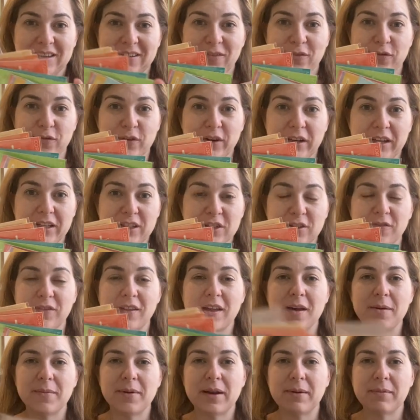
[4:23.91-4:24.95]
for each of
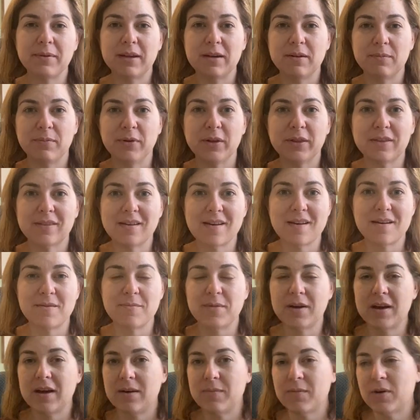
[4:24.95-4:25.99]
them, and I'm gonna put them
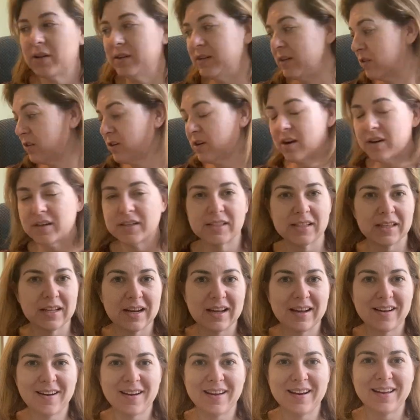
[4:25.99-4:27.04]
on little cards that I
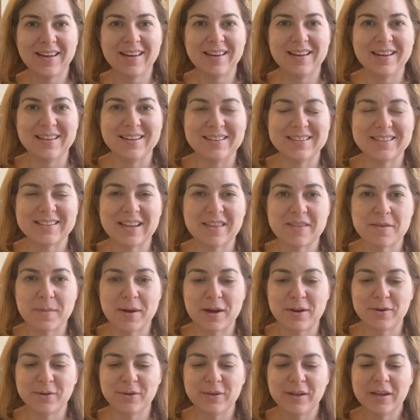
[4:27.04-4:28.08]
got and send them
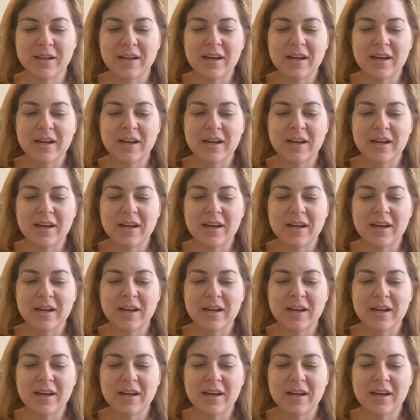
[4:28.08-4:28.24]
out